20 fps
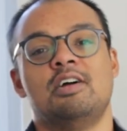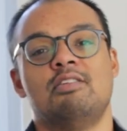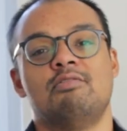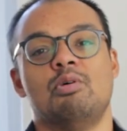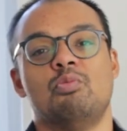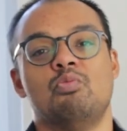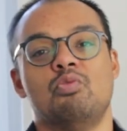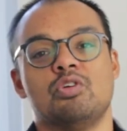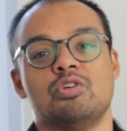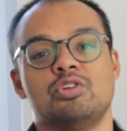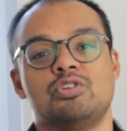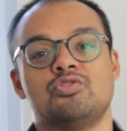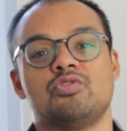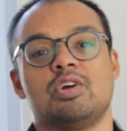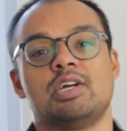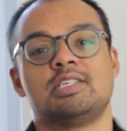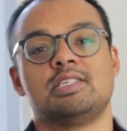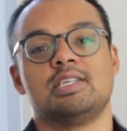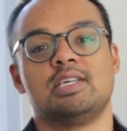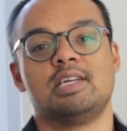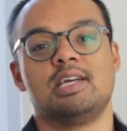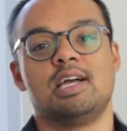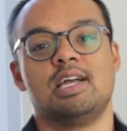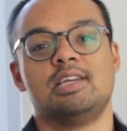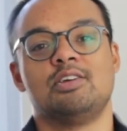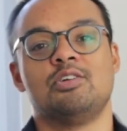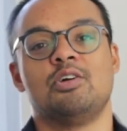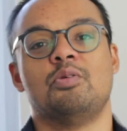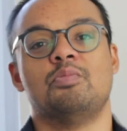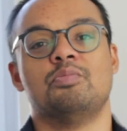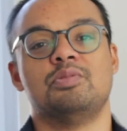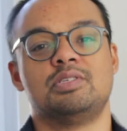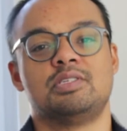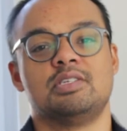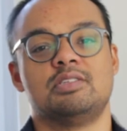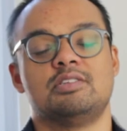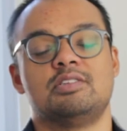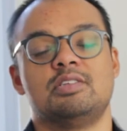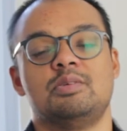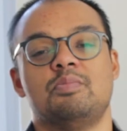when we're addressing a
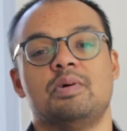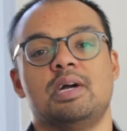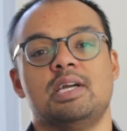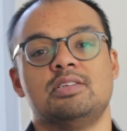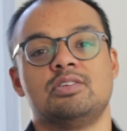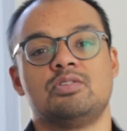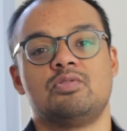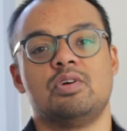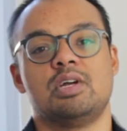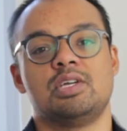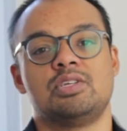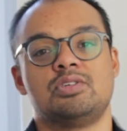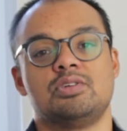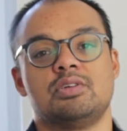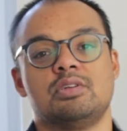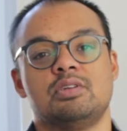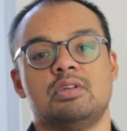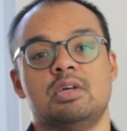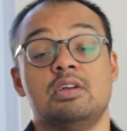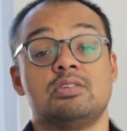competency based question.